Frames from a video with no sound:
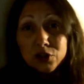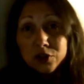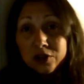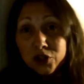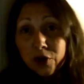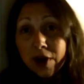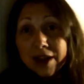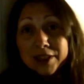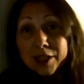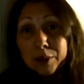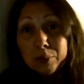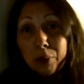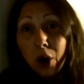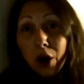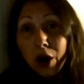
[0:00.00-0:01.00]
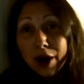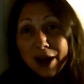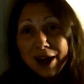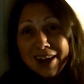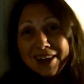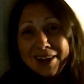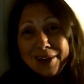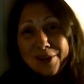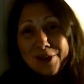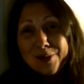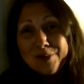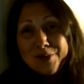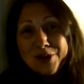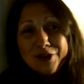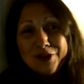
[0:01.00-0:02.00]
Jurassic Park, the
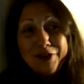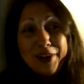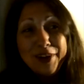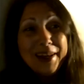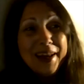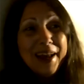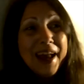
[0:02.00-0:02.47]
movie?